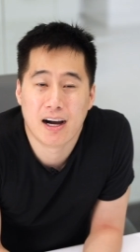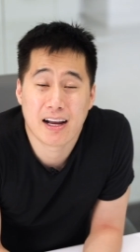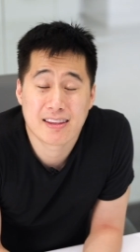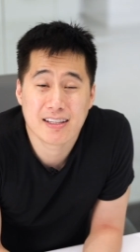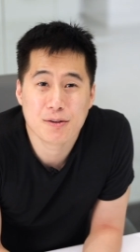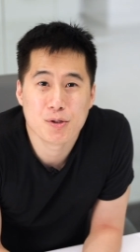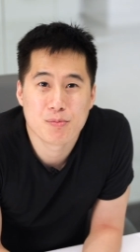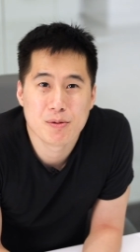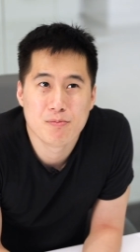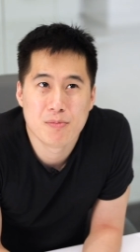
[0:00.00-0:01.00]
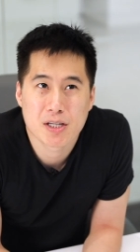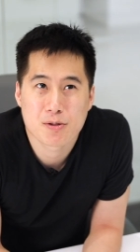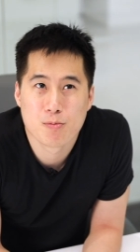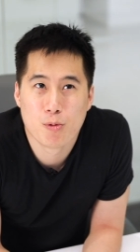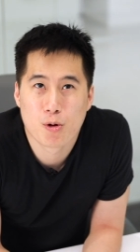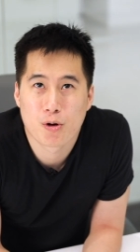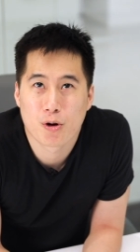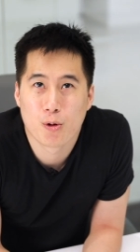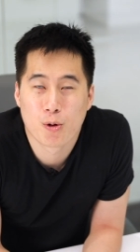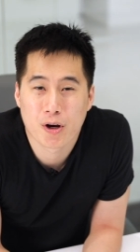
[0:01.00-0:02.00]
I think I would be much
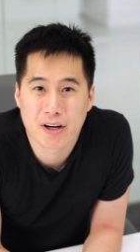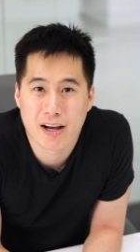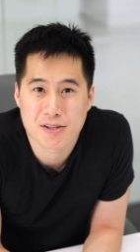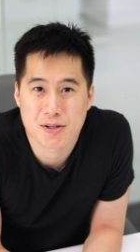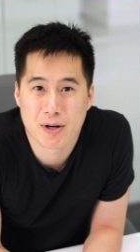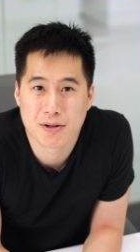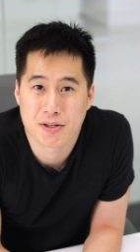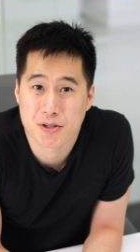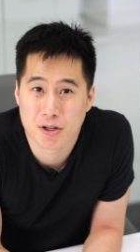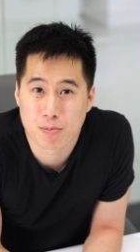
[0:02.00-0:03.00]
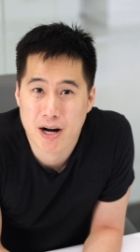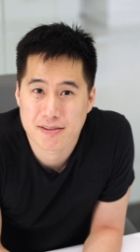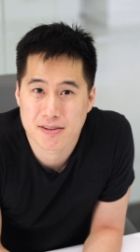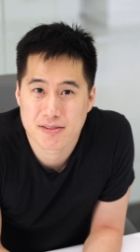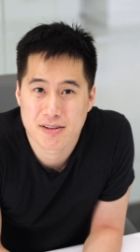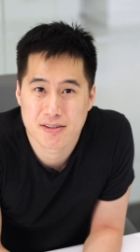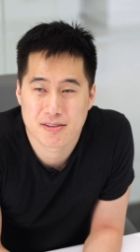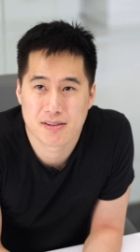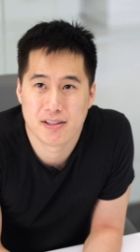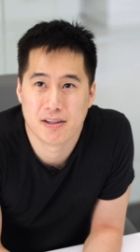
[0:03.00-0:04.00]
more organized around internal
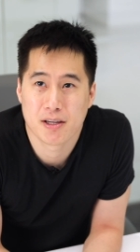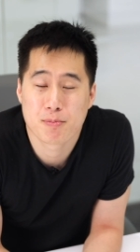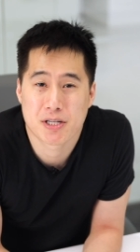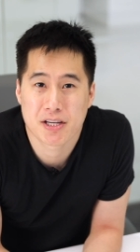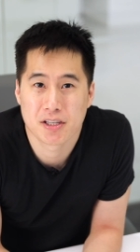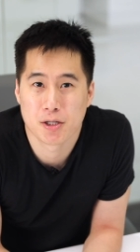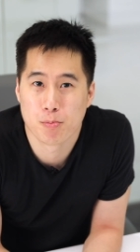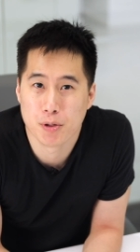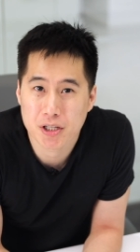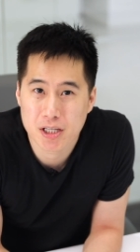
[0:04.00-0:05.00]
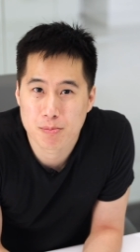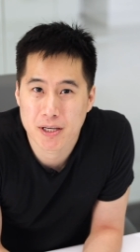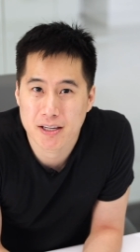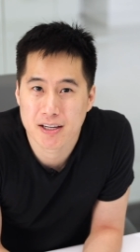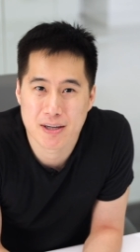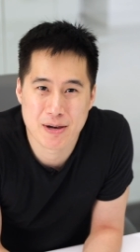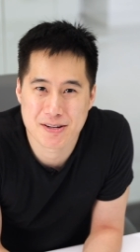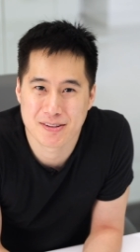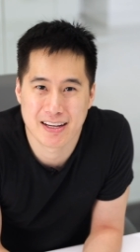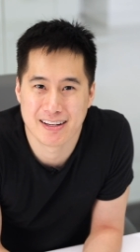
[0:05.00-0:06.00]
processes, in particular bookkeeping. I
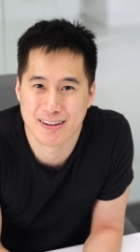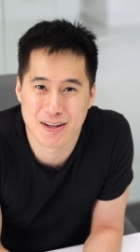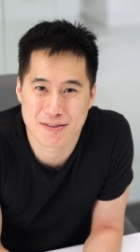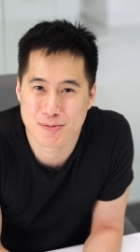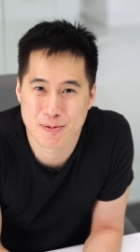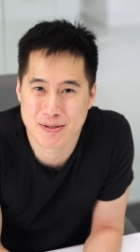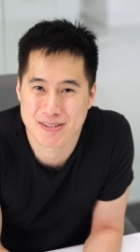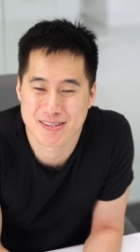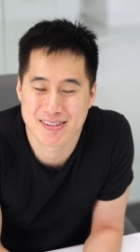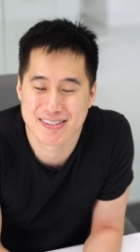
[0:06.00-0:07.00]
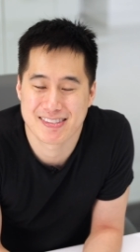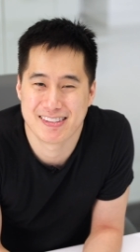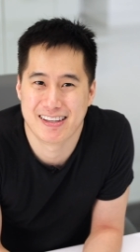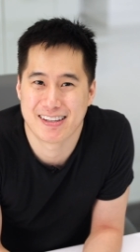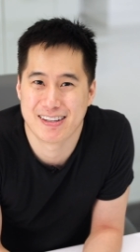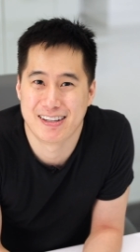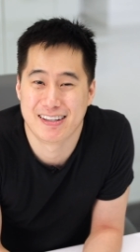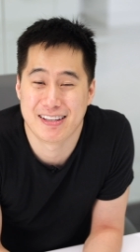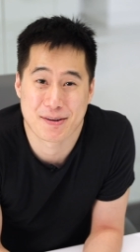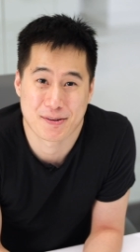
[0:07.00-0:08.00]
imagine that in a lot of small businesses like
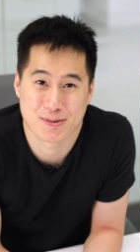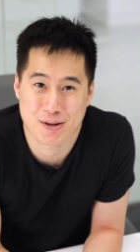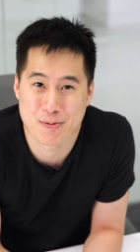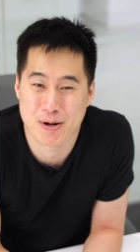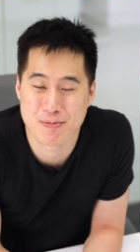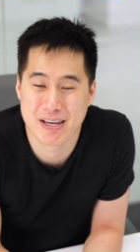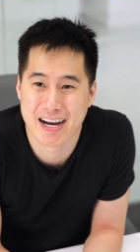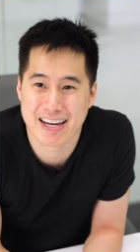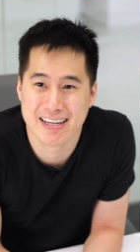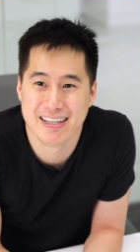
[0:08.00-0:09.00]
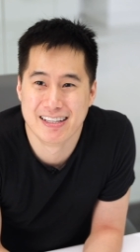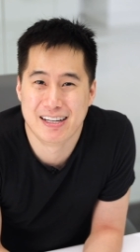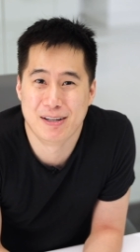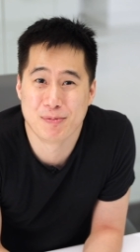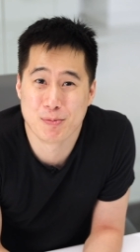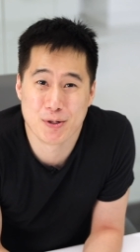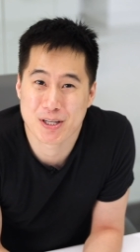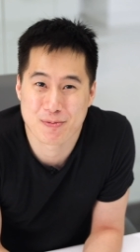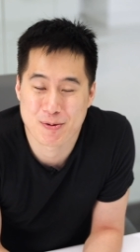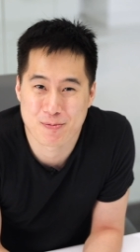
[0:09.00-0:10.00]
ScaperAPI, the
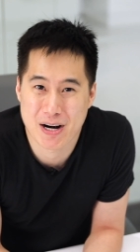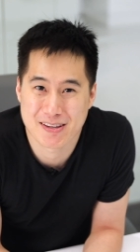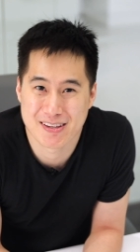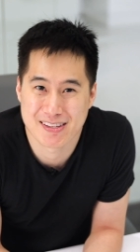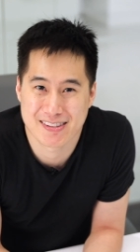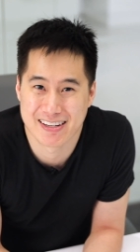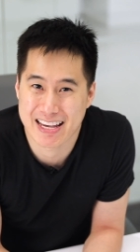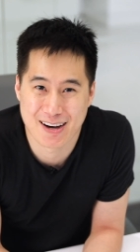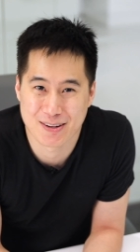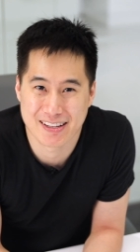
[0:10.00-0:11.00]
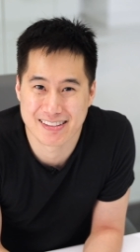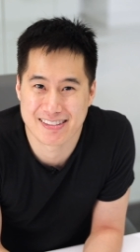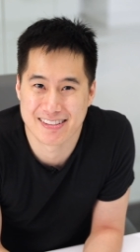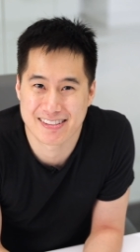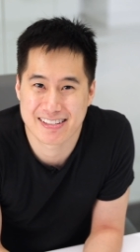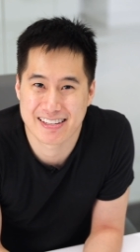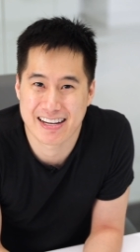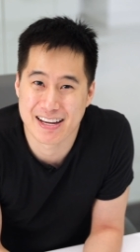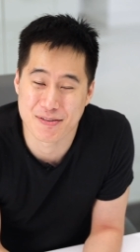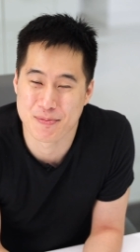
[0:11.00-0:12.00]
bookkeeping process and accounting is just
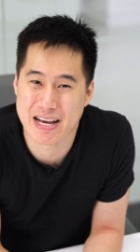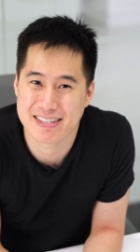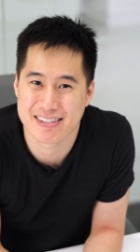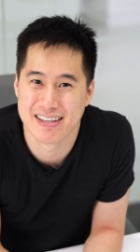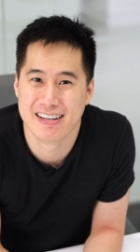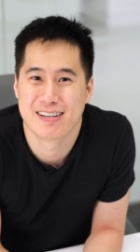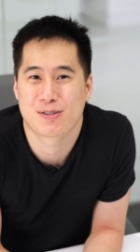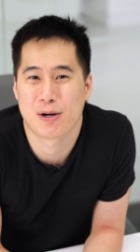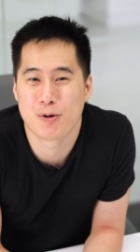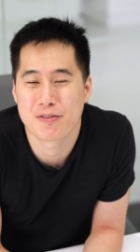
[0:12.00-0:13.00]
kind of a mess. So I would